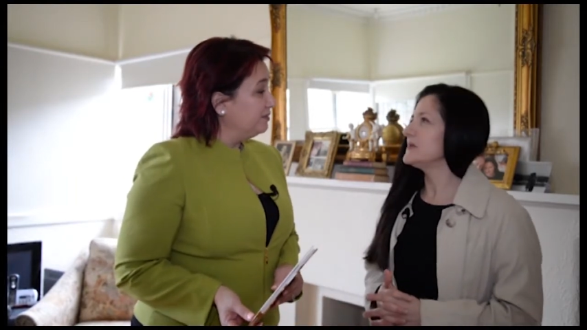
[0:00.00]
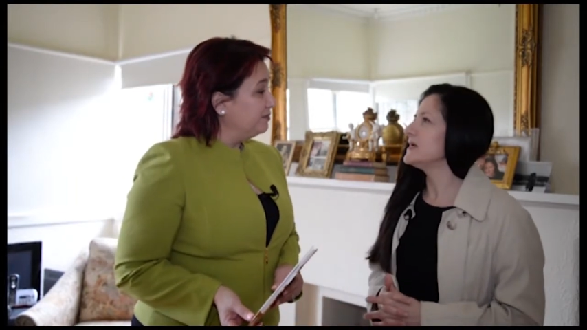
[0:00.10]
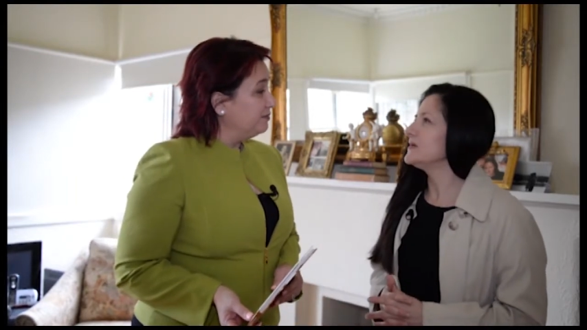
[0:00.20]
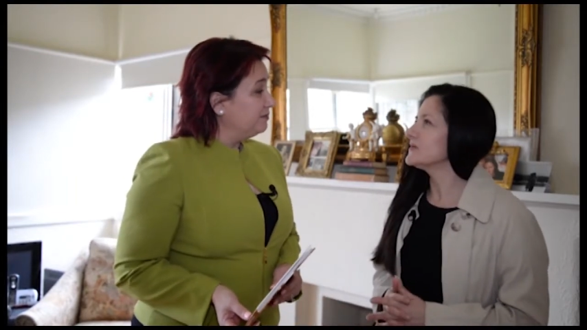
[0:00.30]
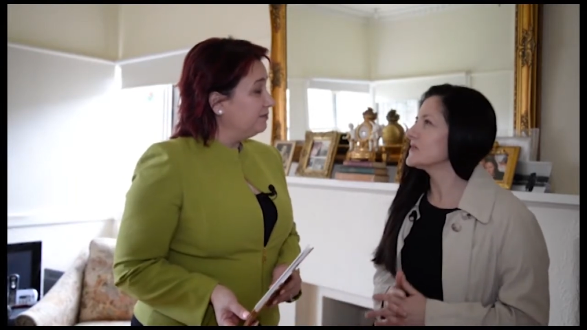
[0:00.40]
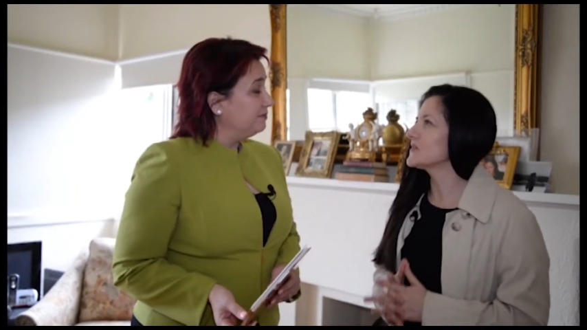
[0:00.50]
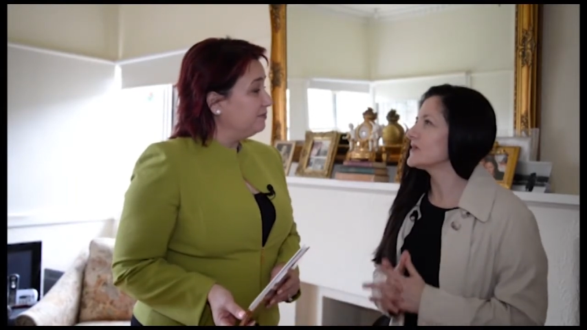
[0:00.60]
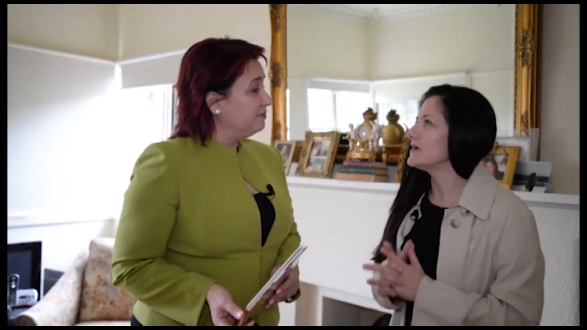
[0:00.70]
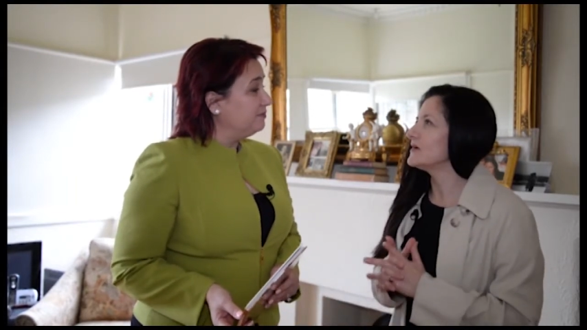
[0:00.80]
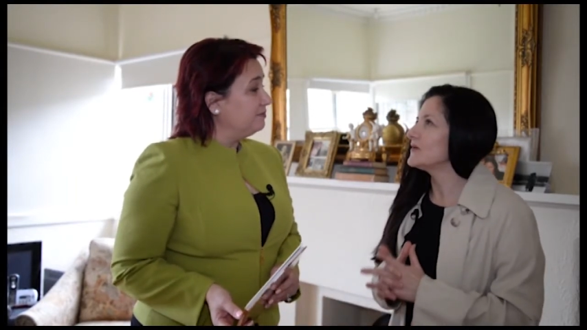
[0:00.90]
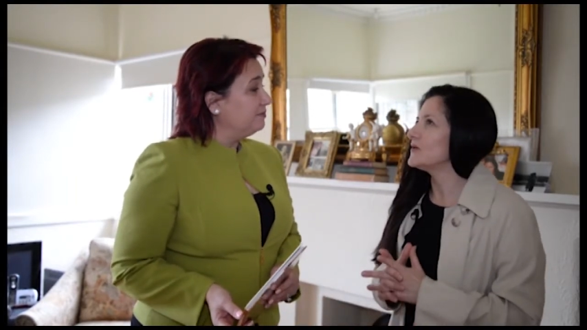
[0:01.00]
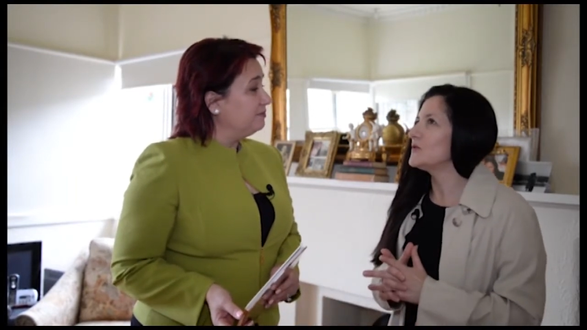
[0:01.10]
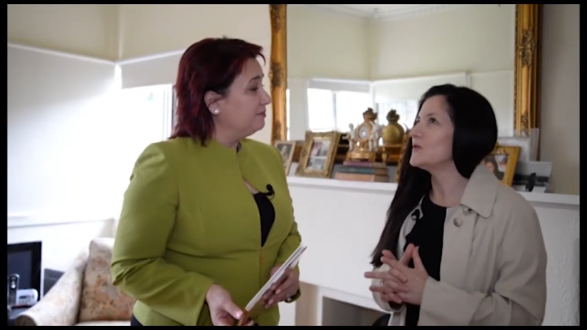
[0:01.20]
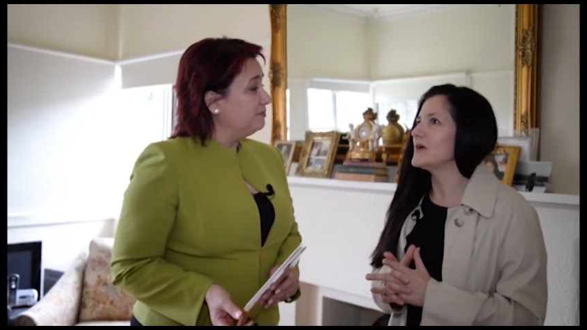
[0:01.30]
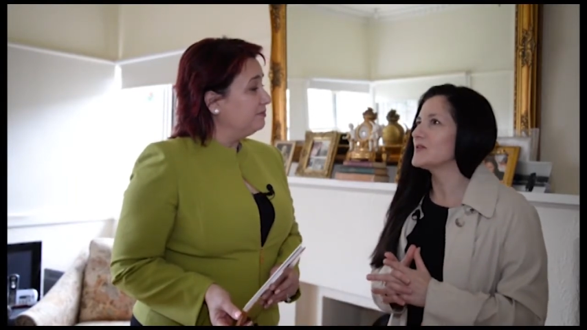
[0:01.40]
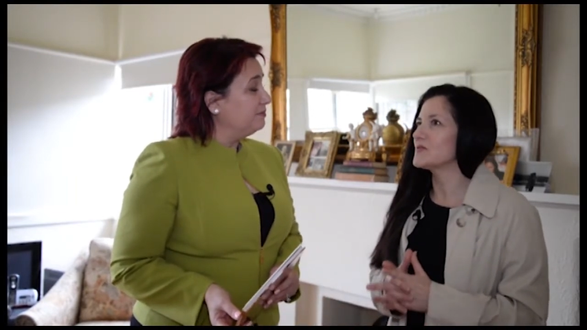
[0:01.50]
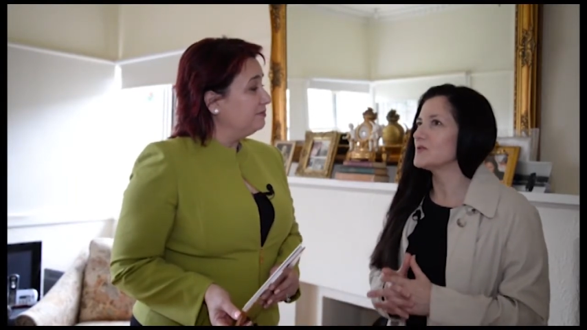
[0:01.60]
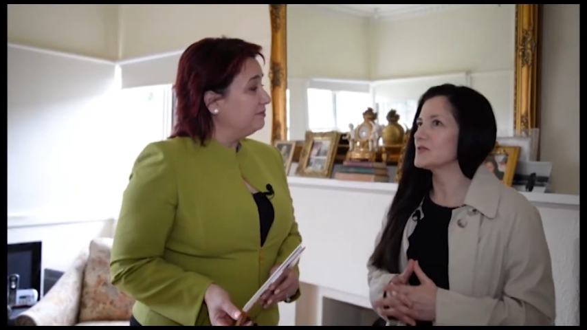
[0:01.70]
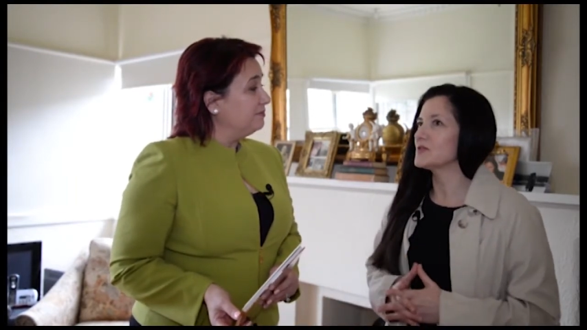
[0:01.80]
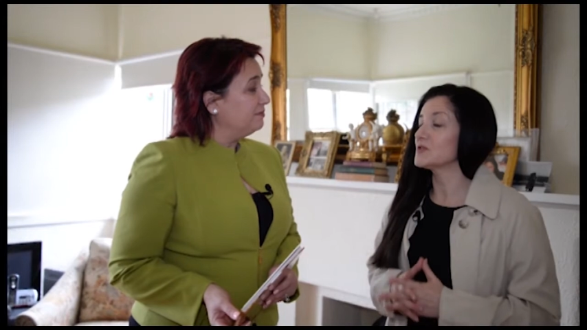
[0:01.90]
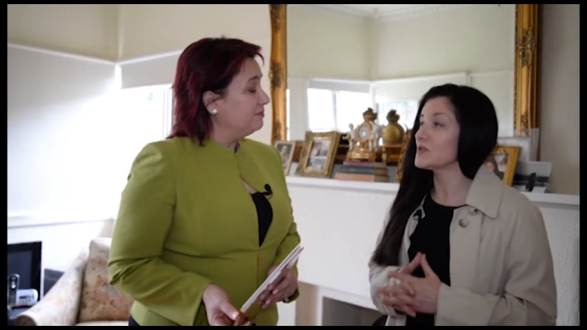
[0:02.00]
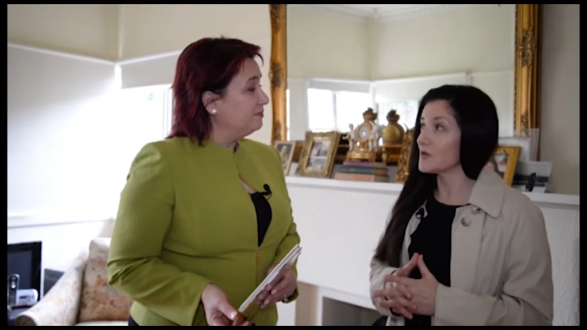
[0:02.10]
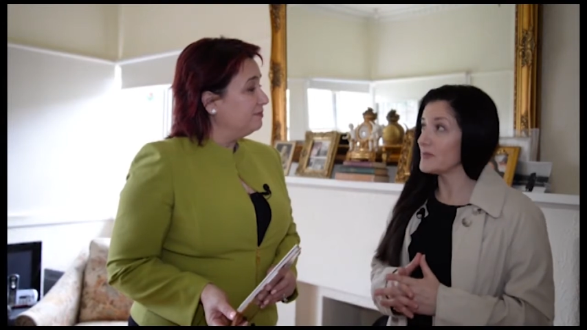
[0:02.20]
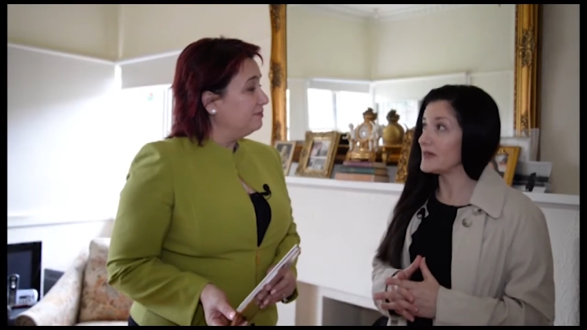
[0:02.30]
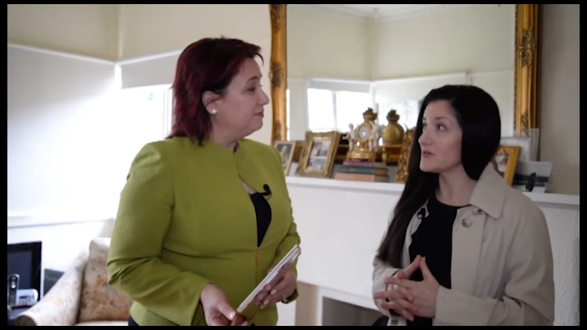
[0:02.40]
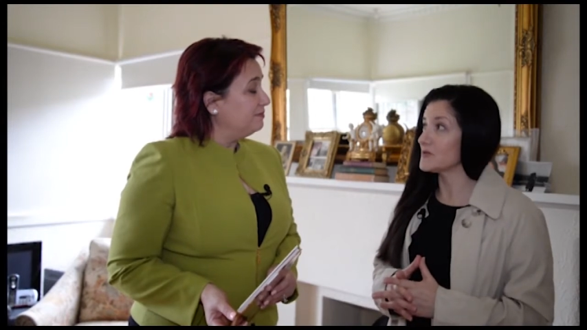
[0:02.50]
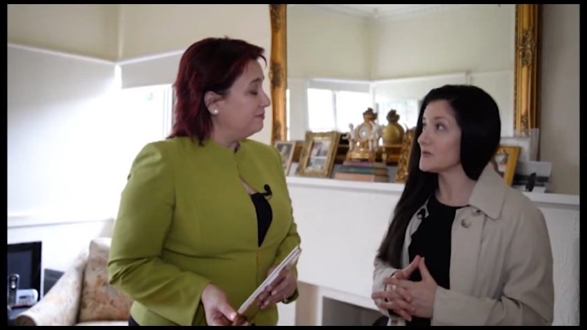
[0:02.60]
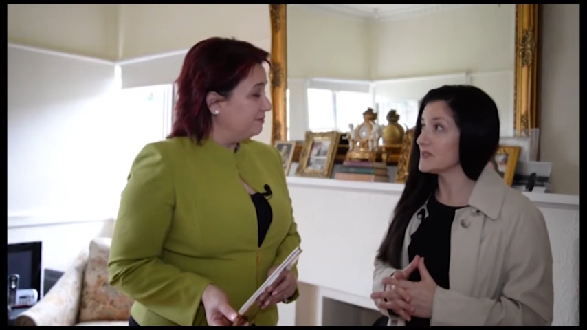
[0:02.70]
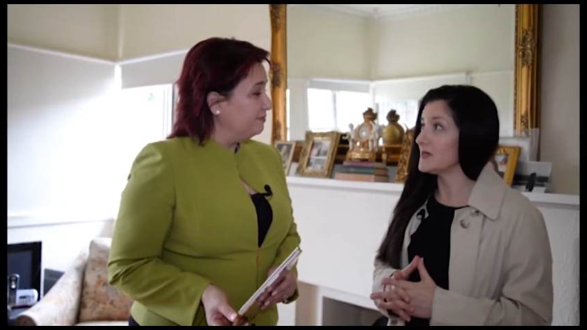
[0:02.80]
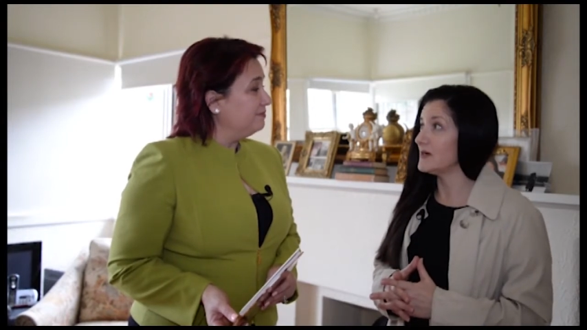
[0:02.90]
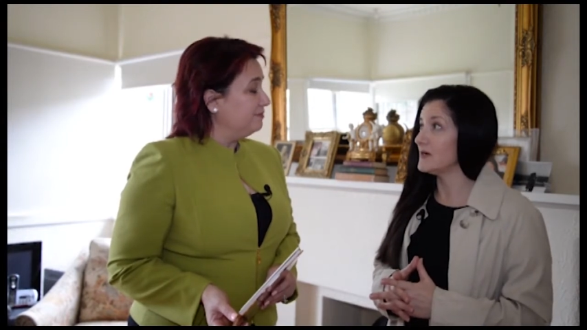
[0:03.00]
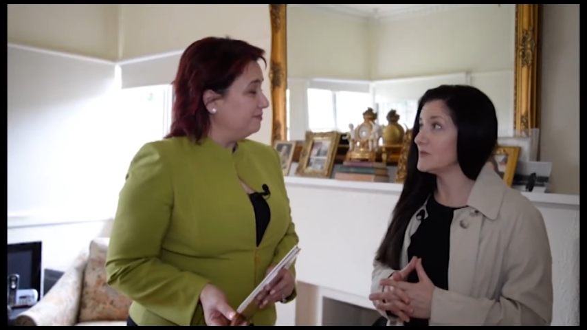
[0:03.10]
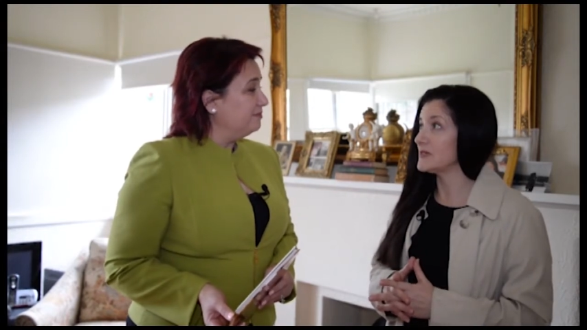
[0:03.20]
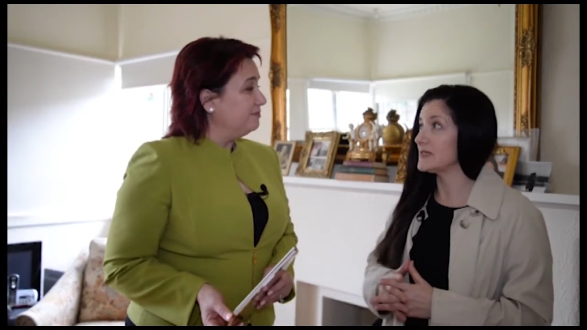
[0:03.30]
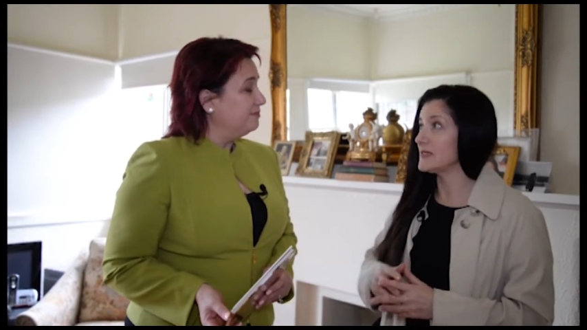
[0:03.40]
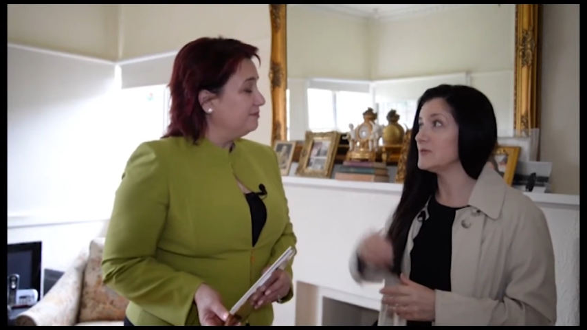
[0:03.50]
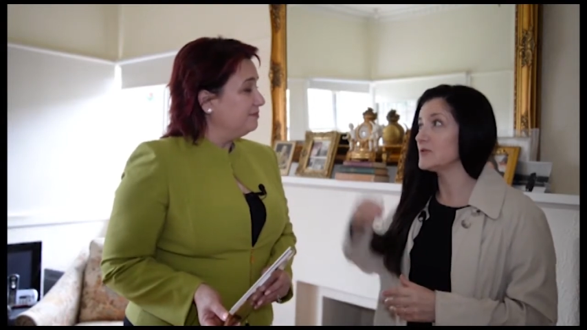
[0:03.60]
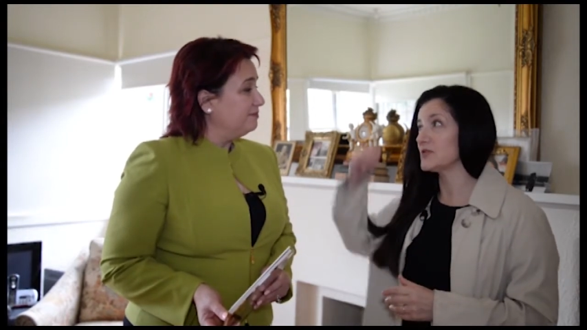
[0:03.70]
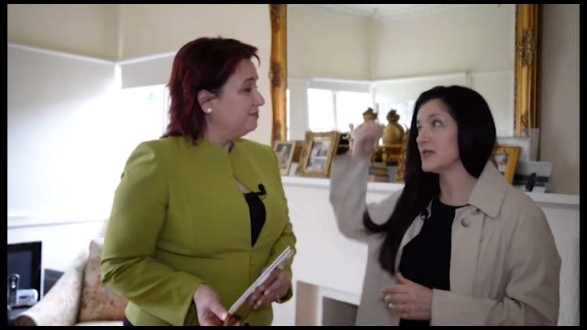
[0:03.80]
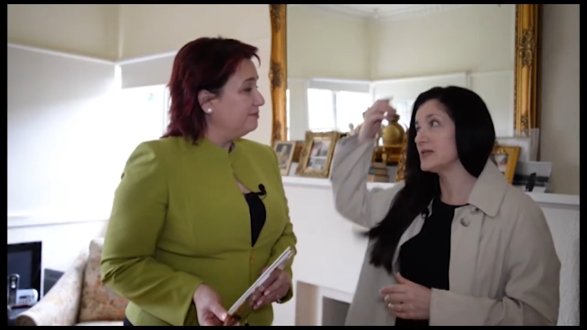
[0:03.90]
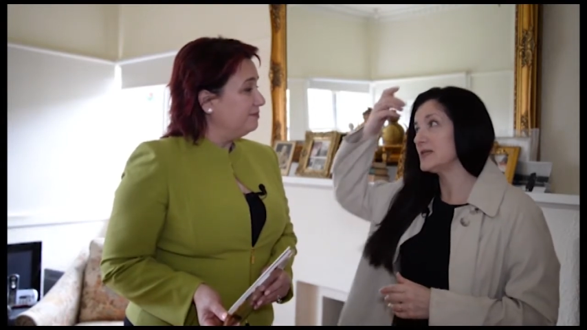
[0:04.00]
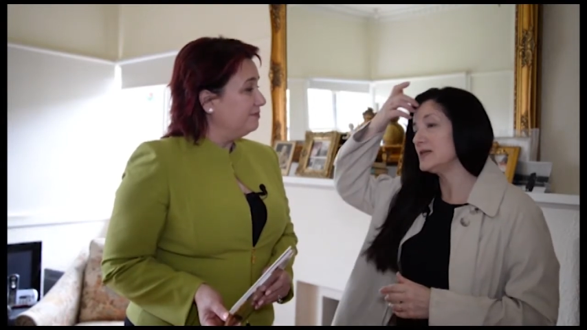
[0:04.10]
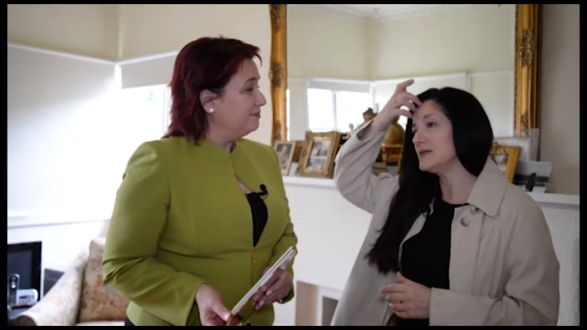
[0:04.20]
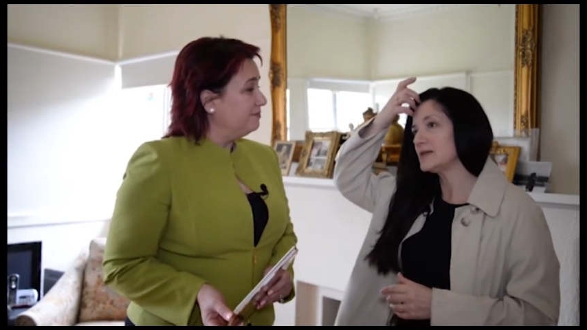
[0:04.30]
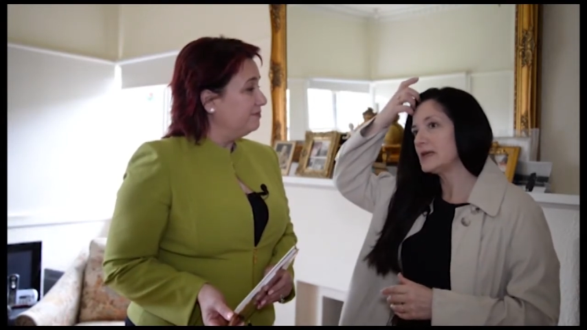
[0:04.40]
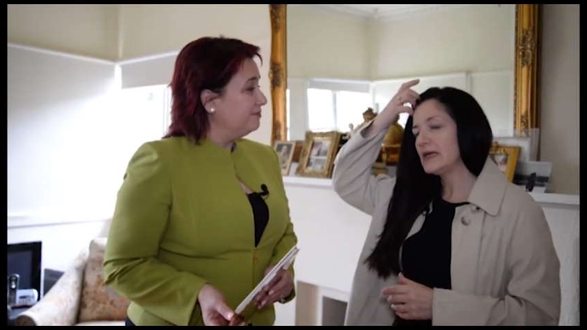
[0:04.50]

Speaker 1: parents uh, always wanted to go back to retire one day, which they did.